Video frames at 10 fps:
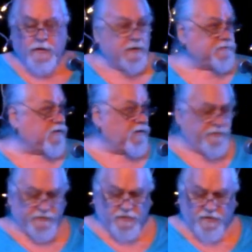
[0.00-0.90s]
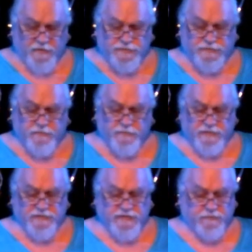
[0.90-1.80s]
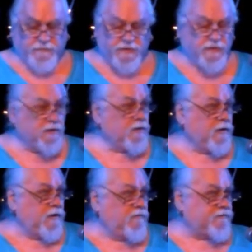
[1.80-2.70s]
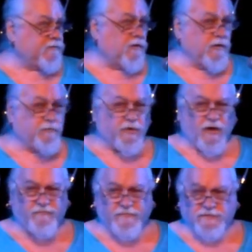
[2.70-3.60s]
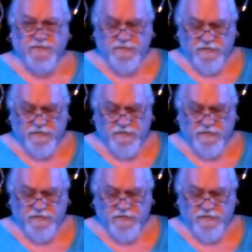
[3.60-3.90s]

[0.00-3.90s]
It's called The Dark Shimmering Deep, for all the prophets